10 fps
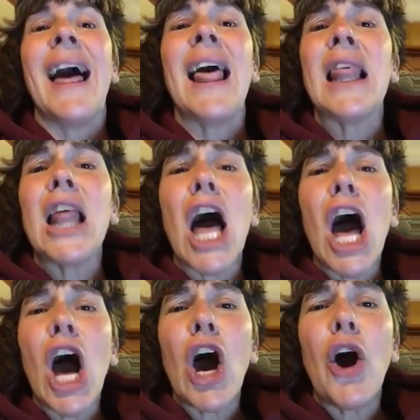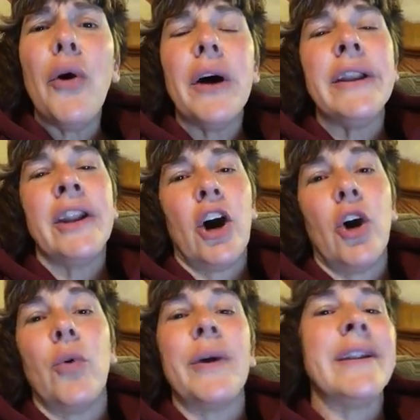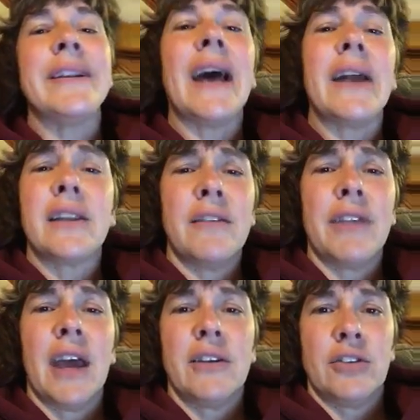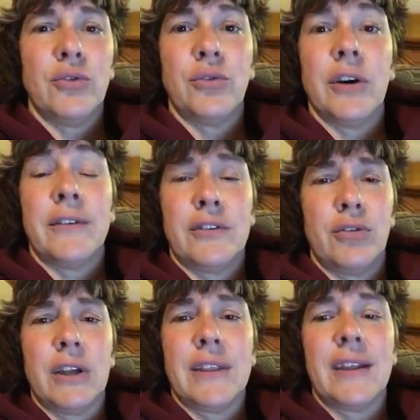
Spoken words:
Hello? No, we did not give that to a student.